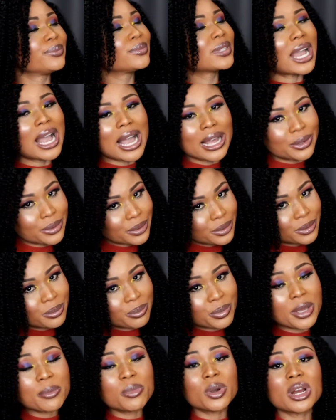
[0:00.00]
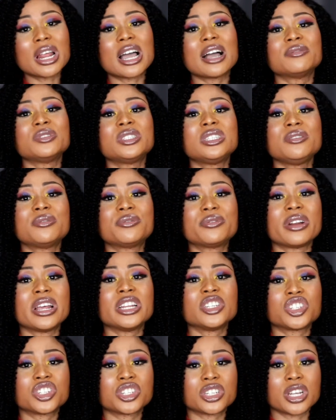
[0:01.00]
Hello, people have different
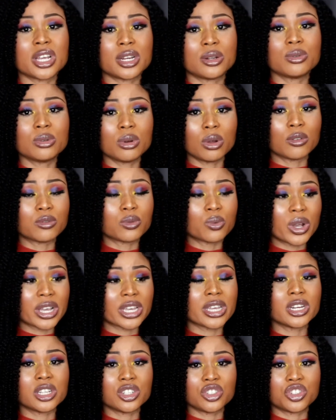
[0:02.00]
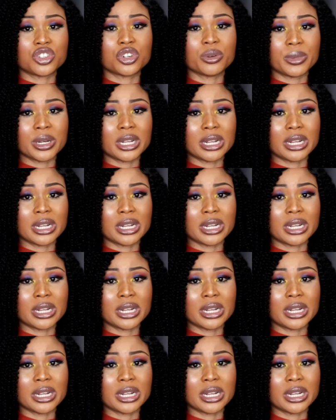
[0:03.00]
schedule of working in Germany.